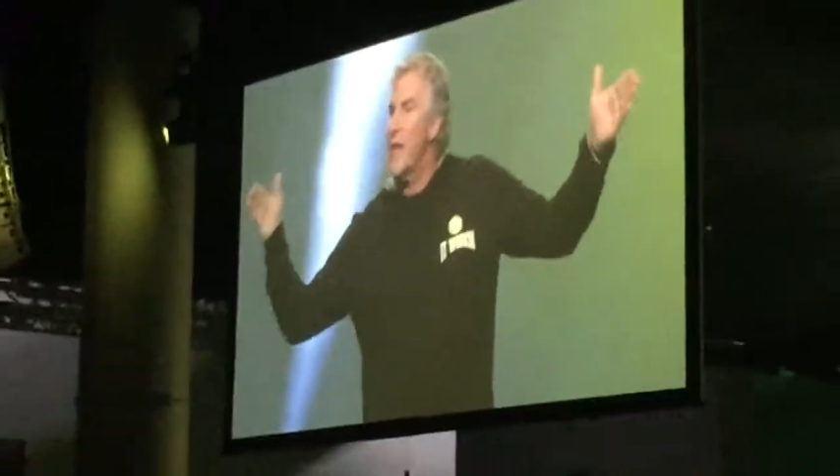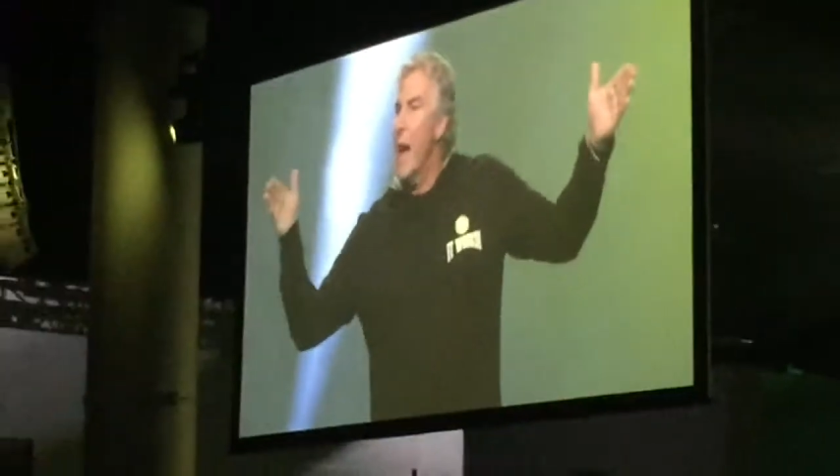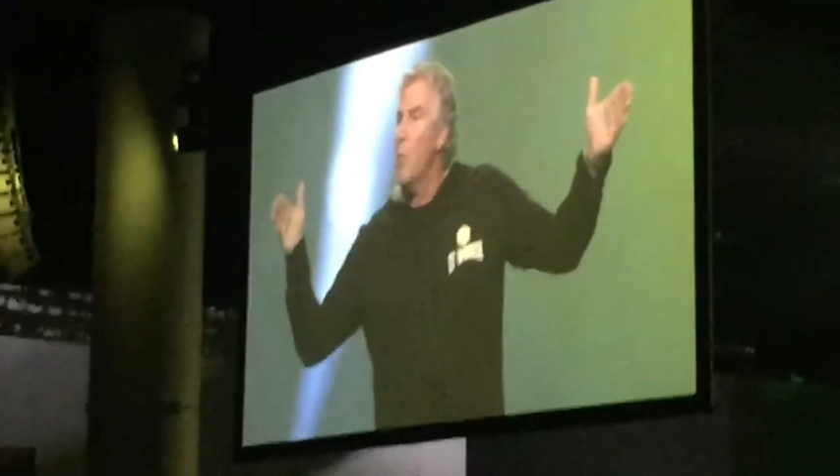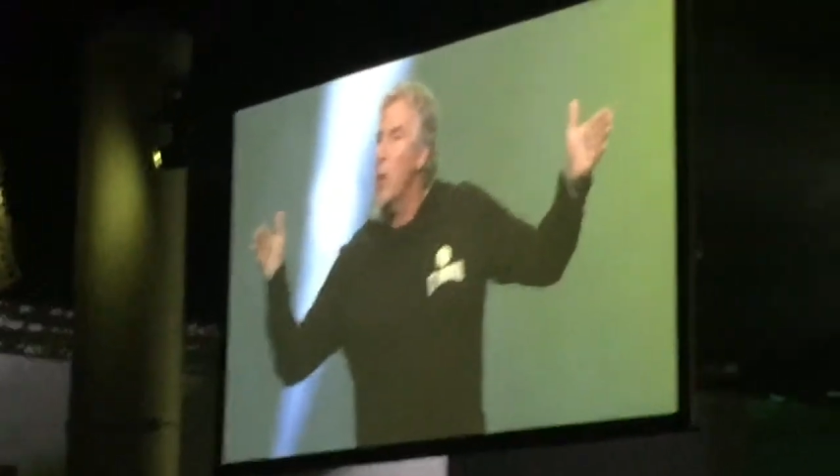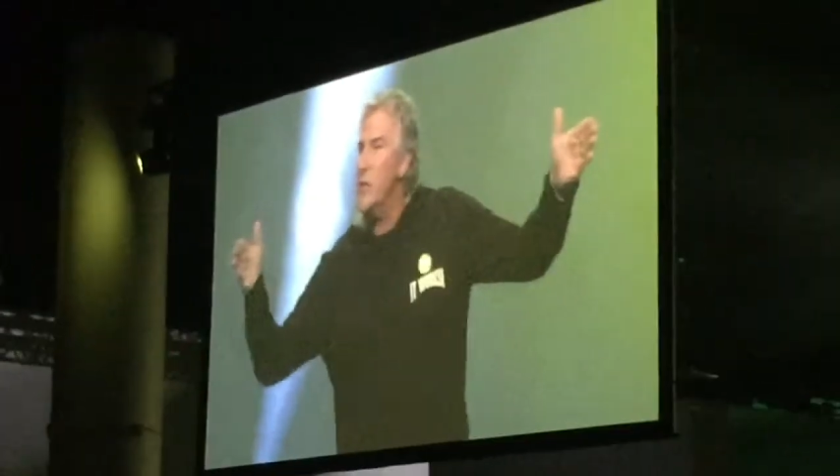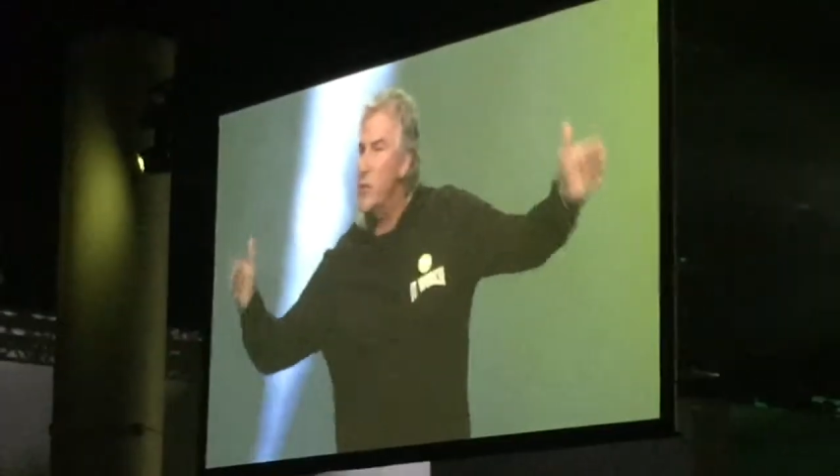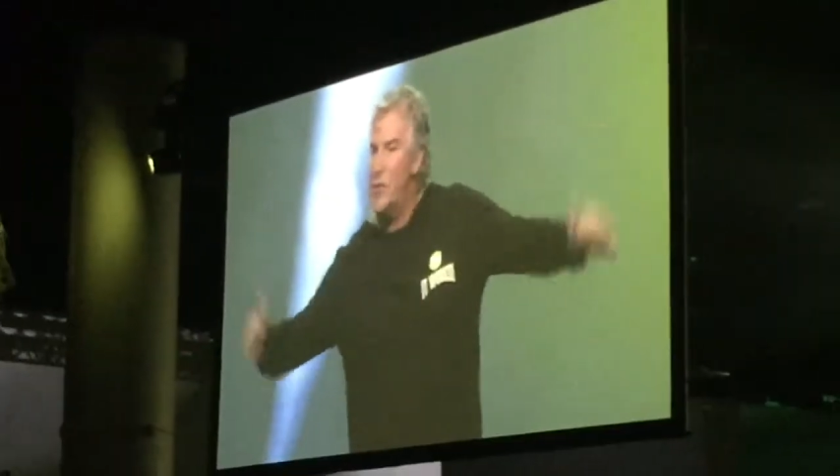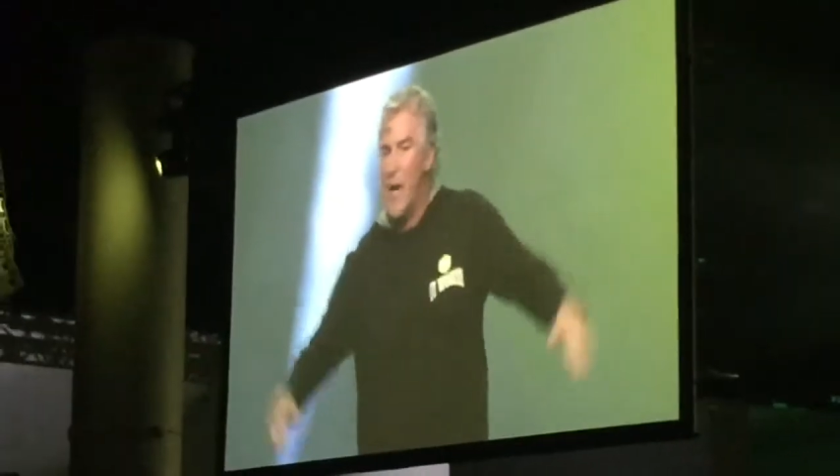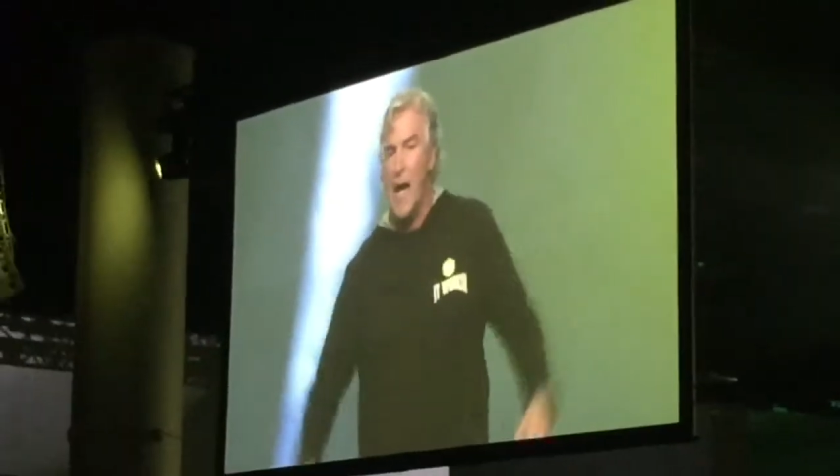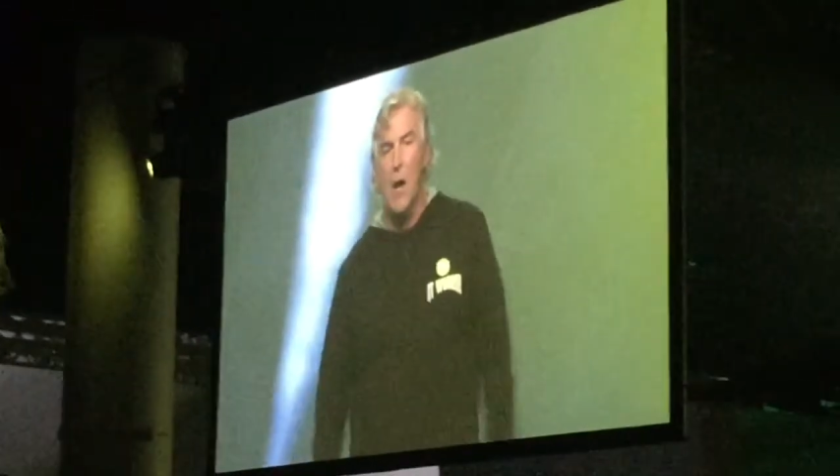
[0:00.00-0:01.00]
told us that
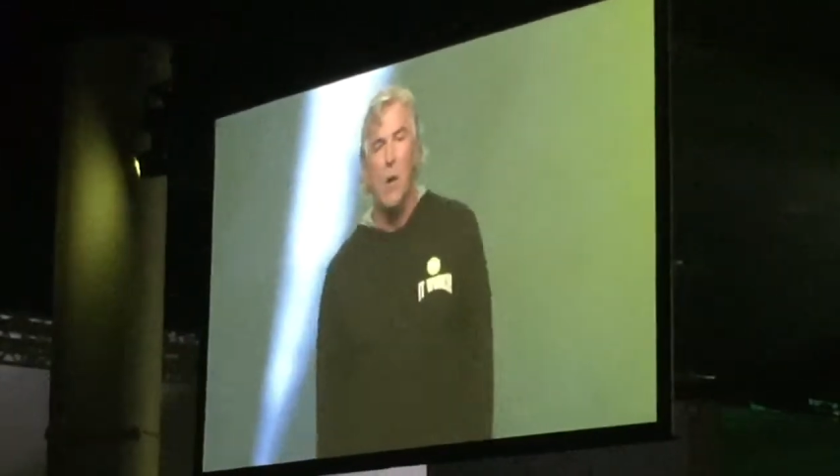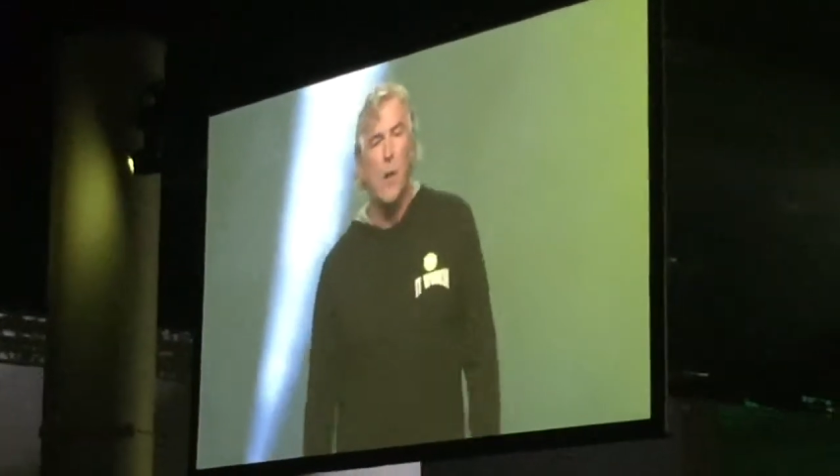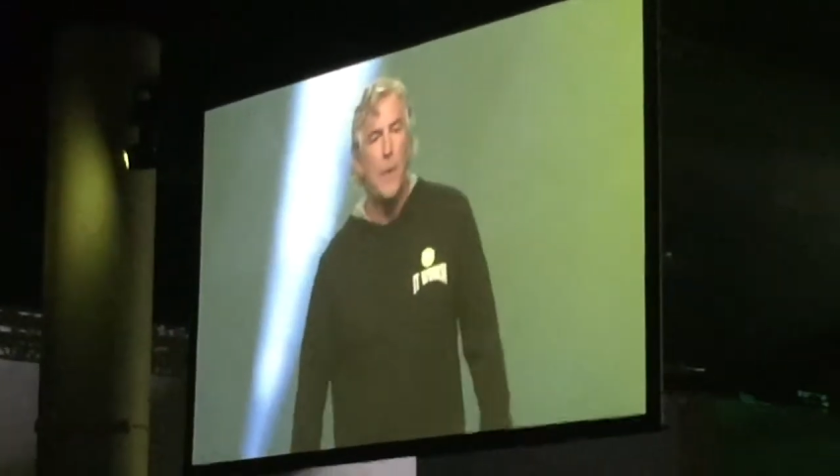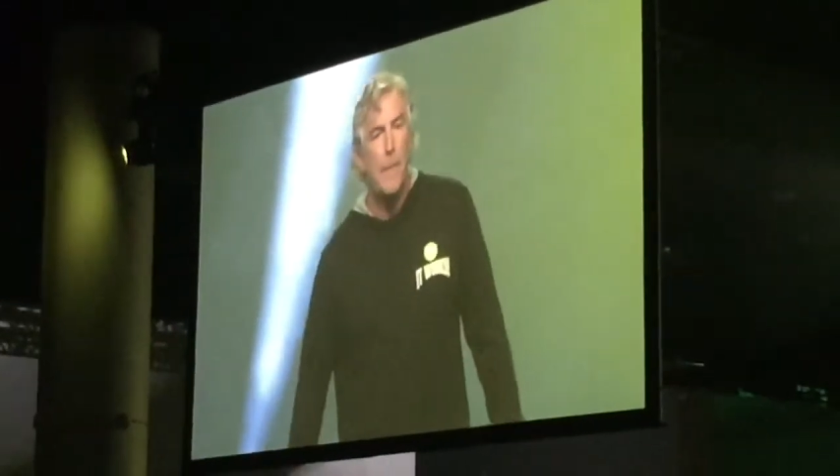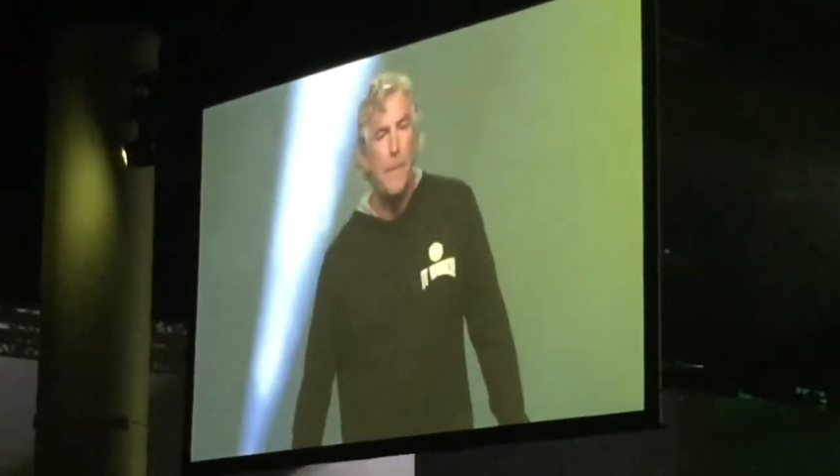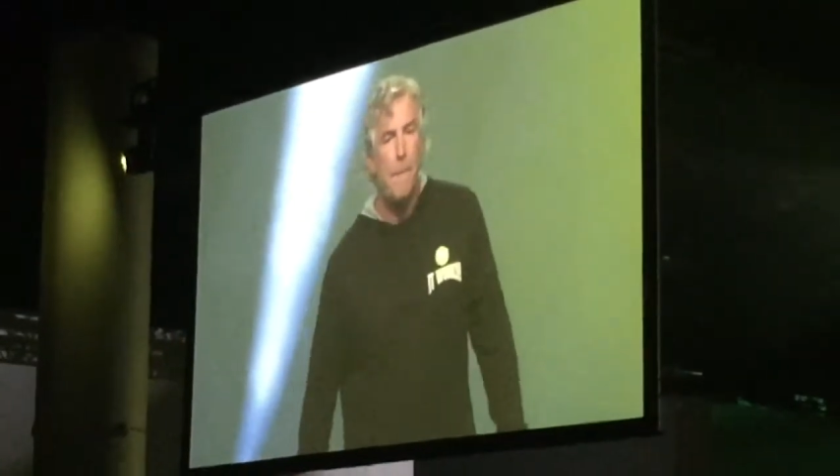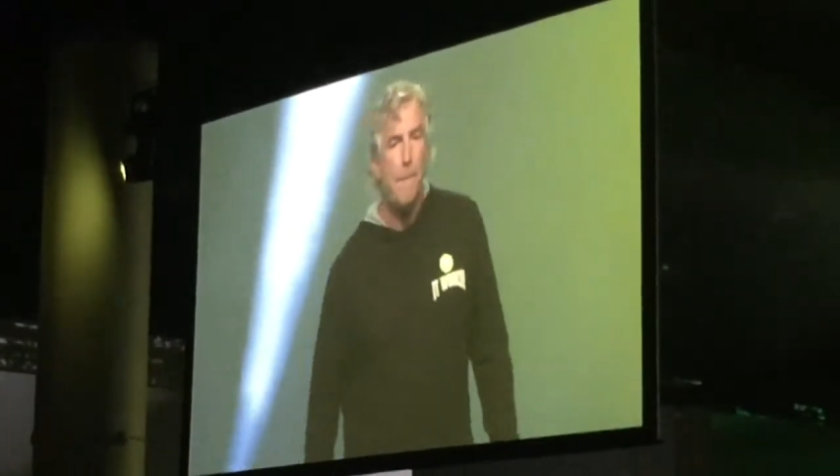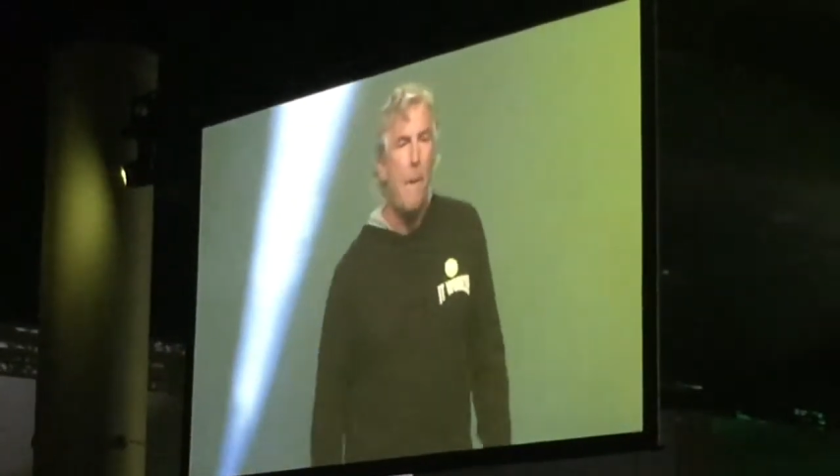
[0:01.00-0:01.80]
wouldn't sell.